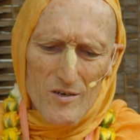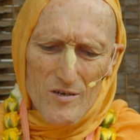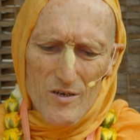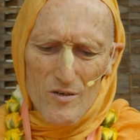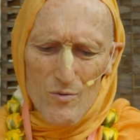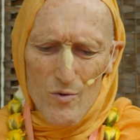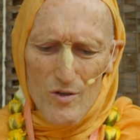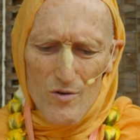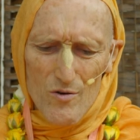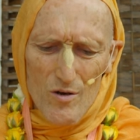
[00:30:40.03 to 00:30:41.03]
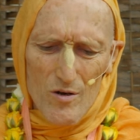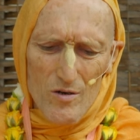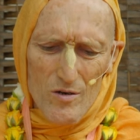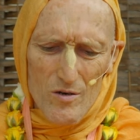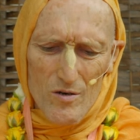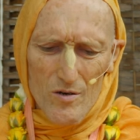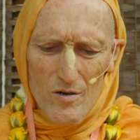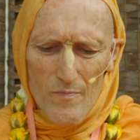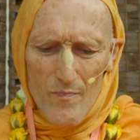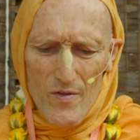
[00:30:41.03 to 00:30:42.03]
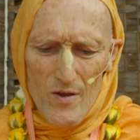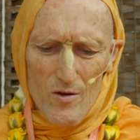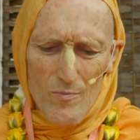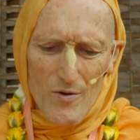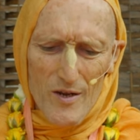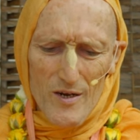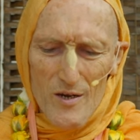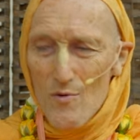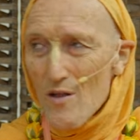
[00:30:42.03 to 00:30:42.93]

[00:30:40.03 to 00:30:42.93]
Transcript: and just withdraw completely.